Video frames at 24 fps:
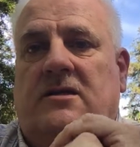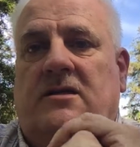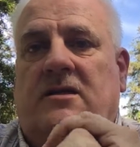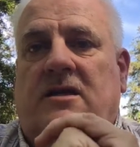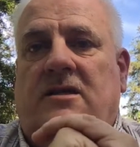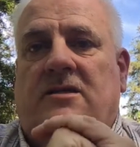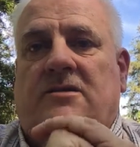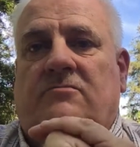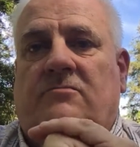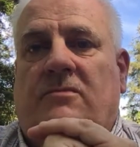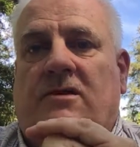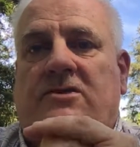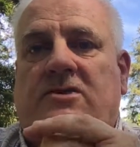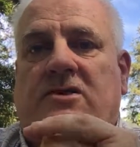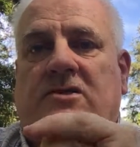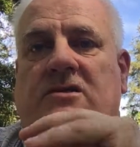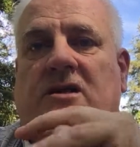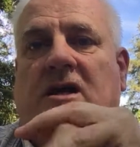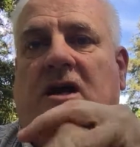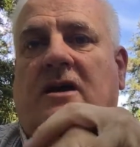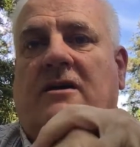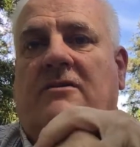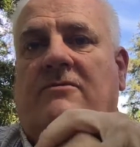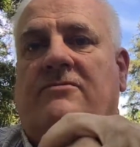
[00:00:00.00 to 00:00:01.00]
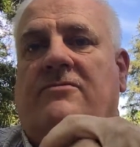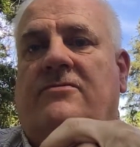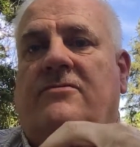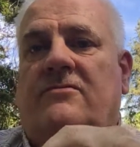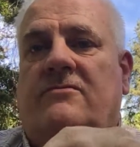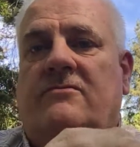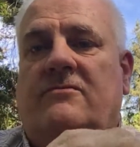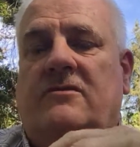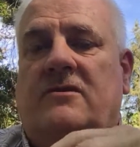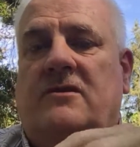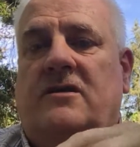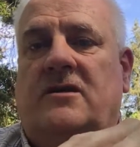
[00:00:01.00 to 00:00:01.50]
as much as I've
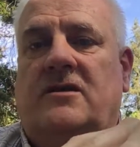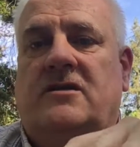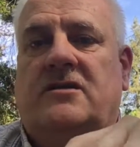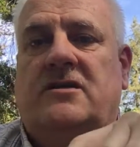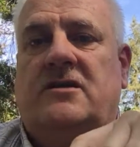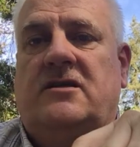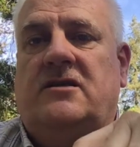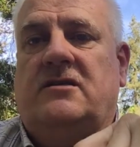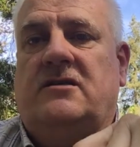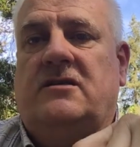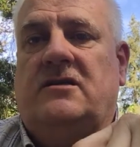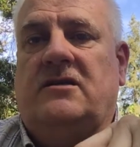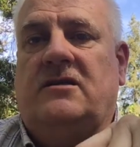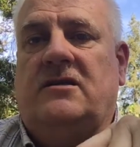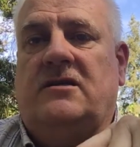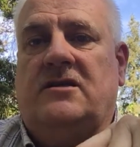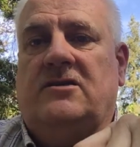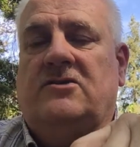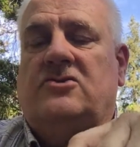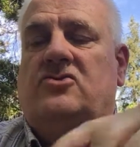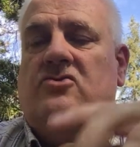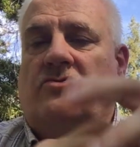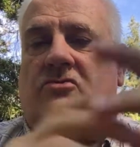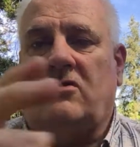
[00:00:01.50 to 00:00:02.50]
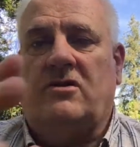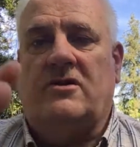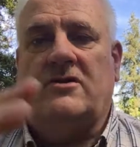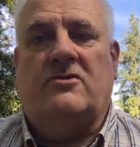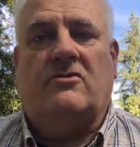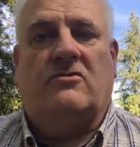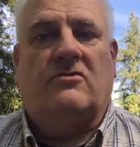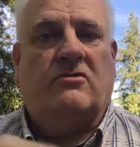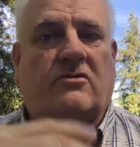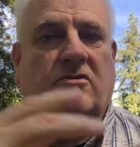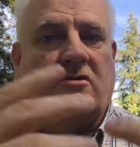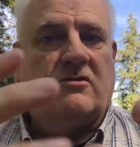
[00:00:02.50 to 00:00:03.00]
enjoyed
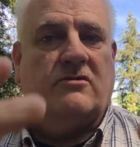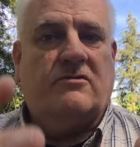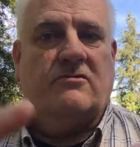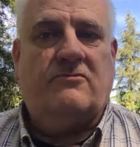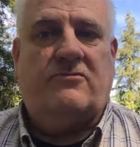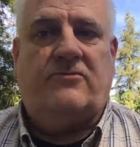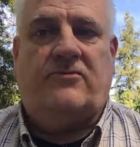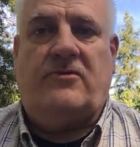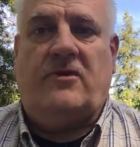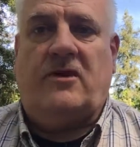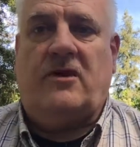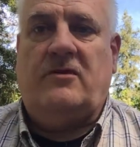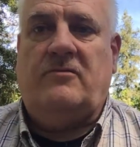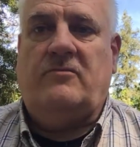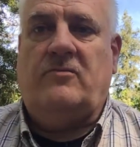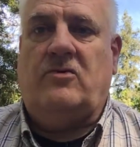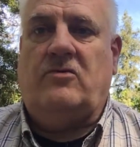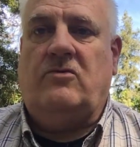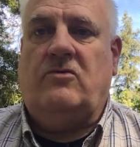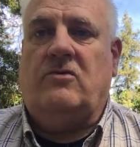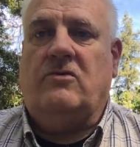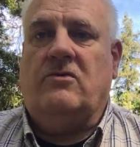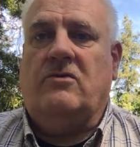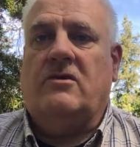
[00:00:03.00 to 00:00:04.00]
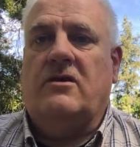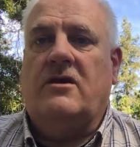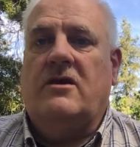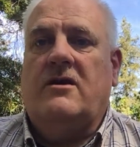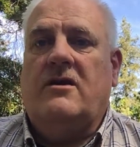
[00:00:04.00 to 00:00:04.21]
or learned from or